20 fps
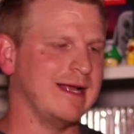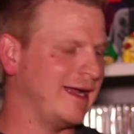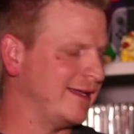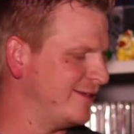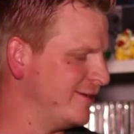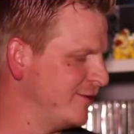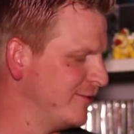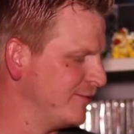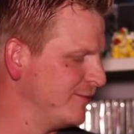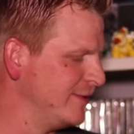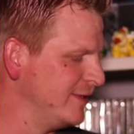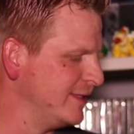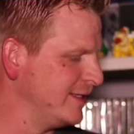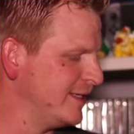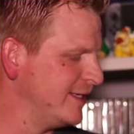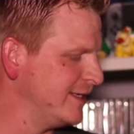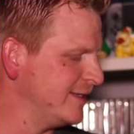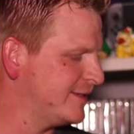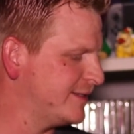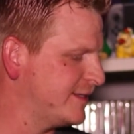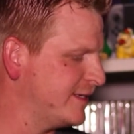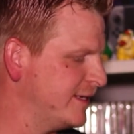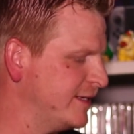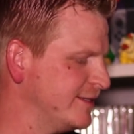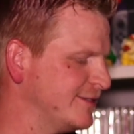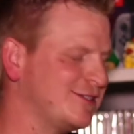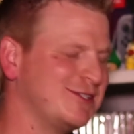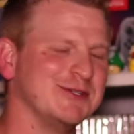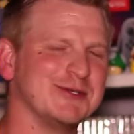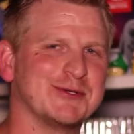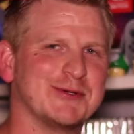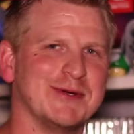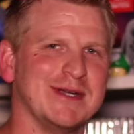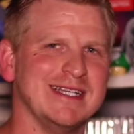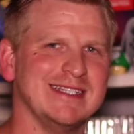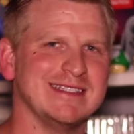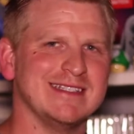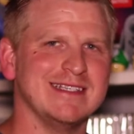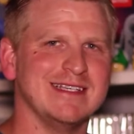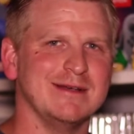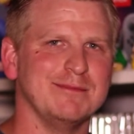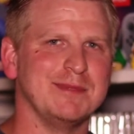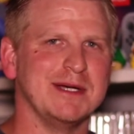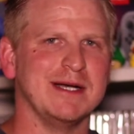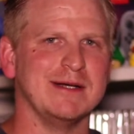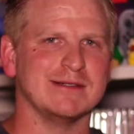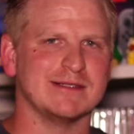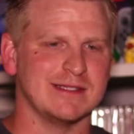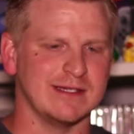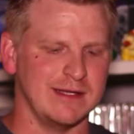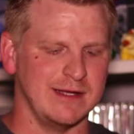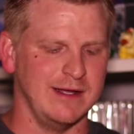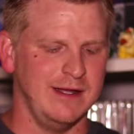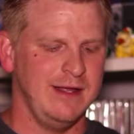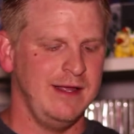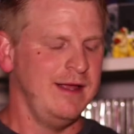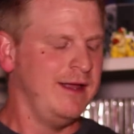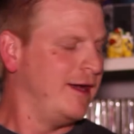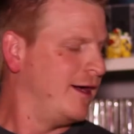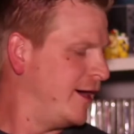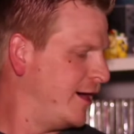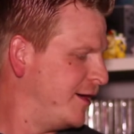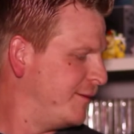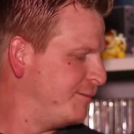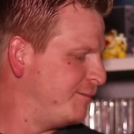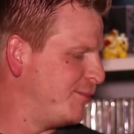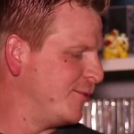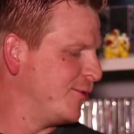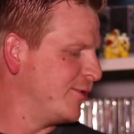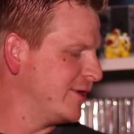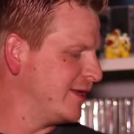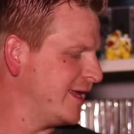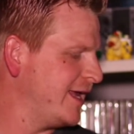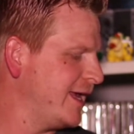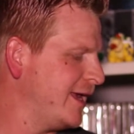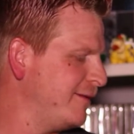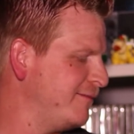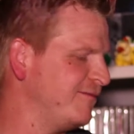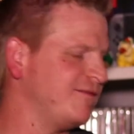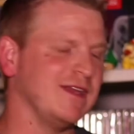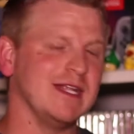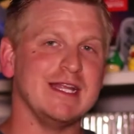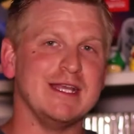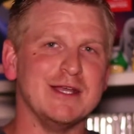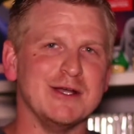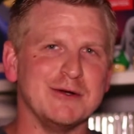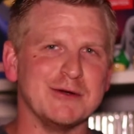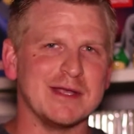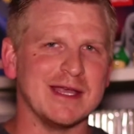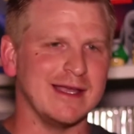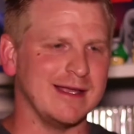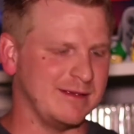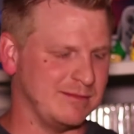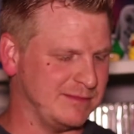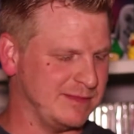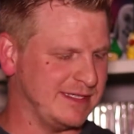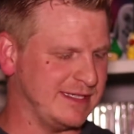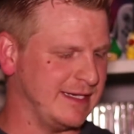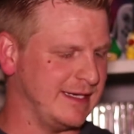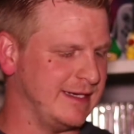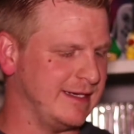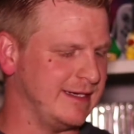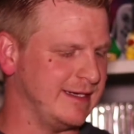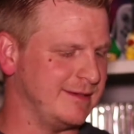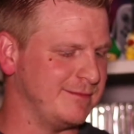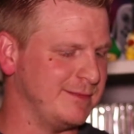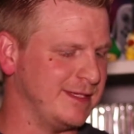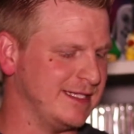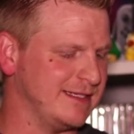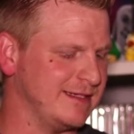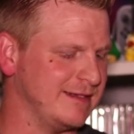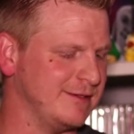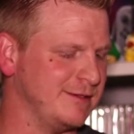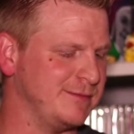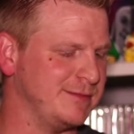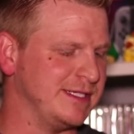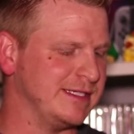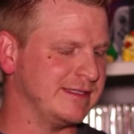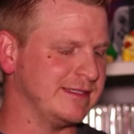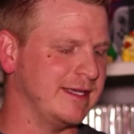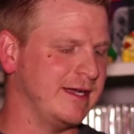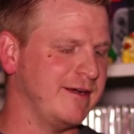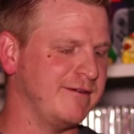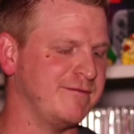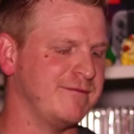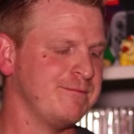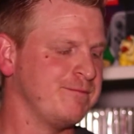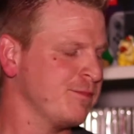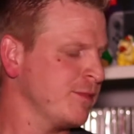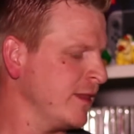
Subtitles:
I don't really get too crazy about board game video games. It makes it a little bit tough.